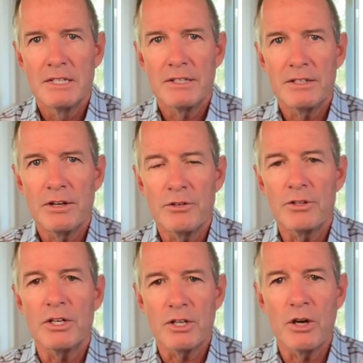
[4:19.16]
you
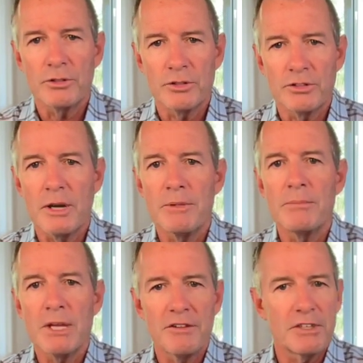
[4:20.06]
can go to. Some of
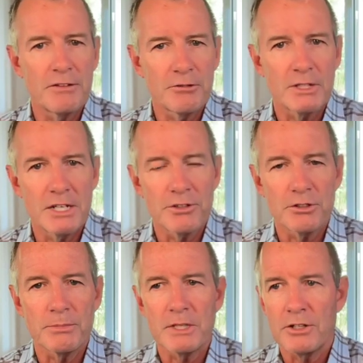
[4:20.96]
them you have to have
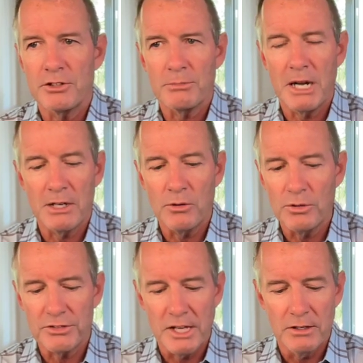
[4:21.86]
credentials because you're buying
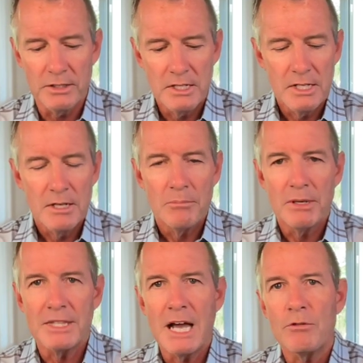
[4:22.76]
wholesale.
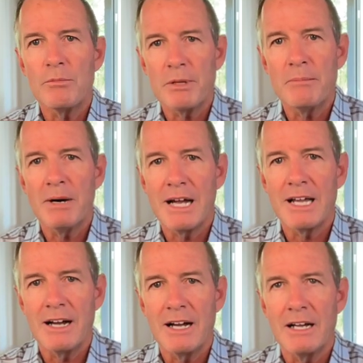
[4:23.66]
But that would be my
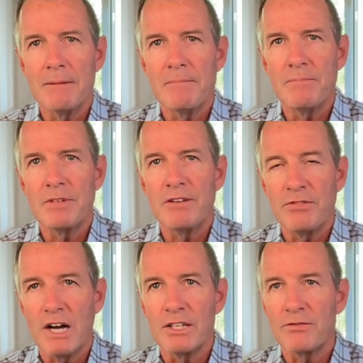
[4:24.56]

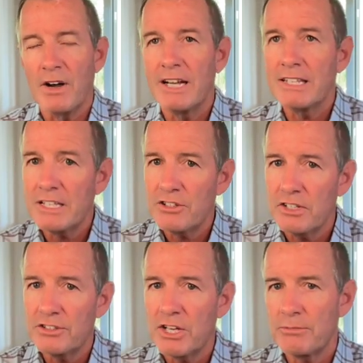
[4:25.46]
advice. Find a
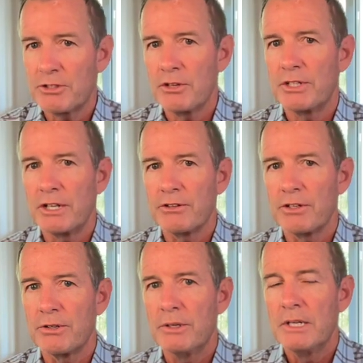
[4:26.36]
gem show near
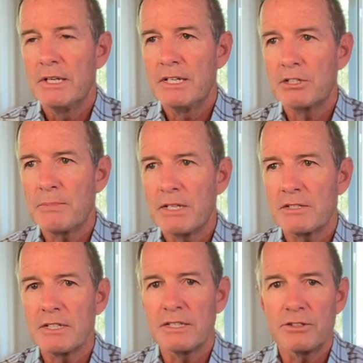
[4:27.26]
you, and
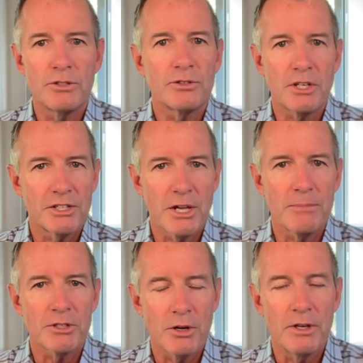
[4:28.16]
especially the Tucson Gem
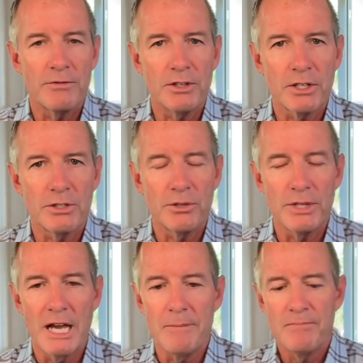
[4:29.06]
Show if you can do
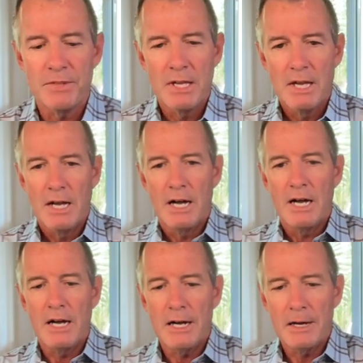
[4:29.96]

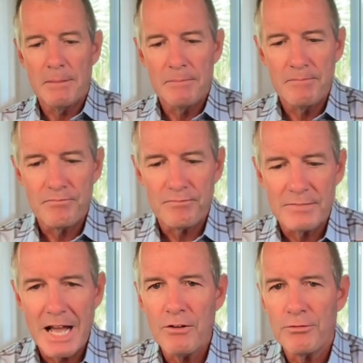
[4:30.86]
that.
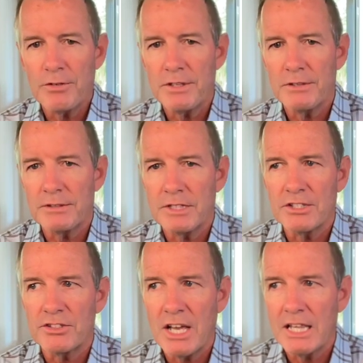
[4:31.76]
Now for the
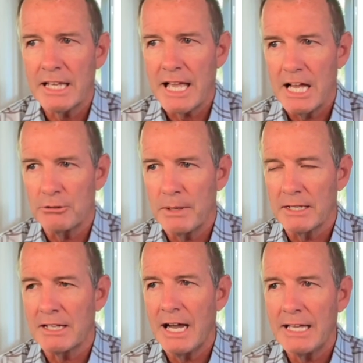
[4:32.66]
selling
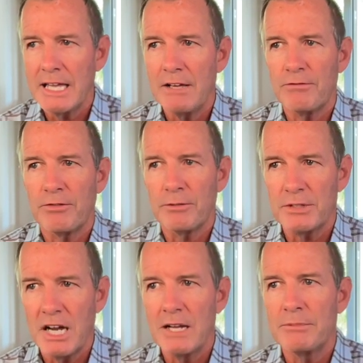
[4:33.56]
aspect. I get from
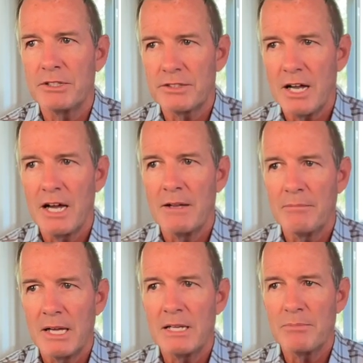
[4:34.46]
time to time
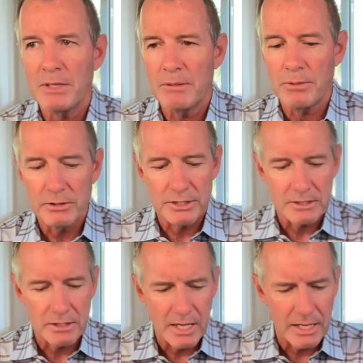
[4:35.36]
many people,
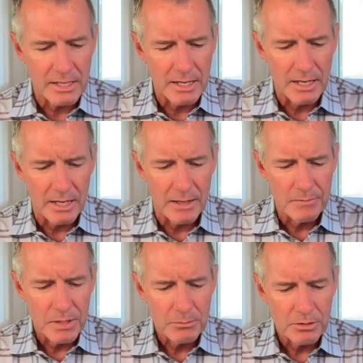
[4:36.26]
just like
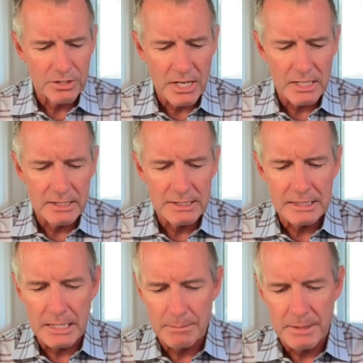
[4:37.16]
Prasanga
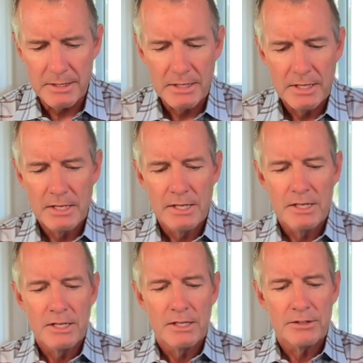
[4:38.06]
Dilip,
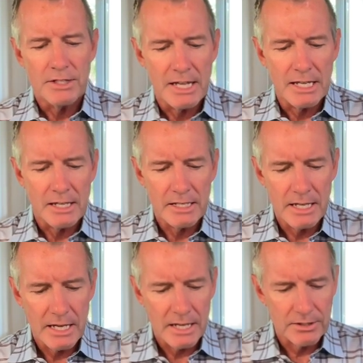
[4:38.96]
saying he
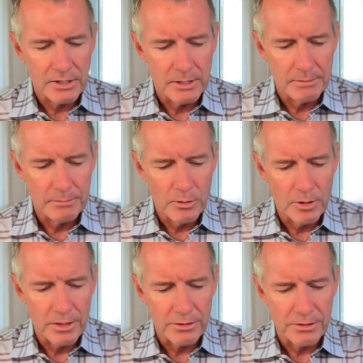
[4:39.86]
has a
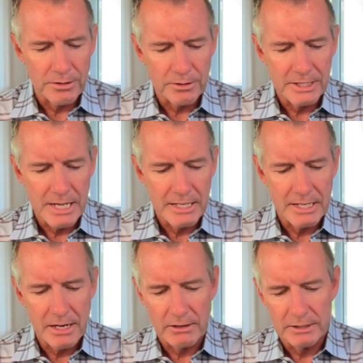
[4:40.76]
0.38
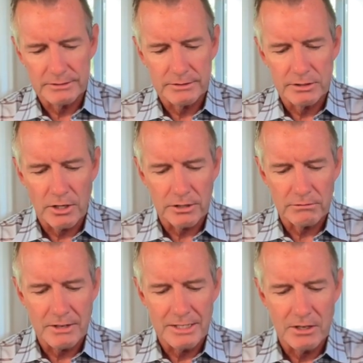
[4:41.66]
carat dark
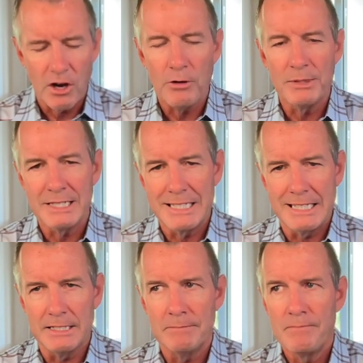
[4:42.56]
red almondine.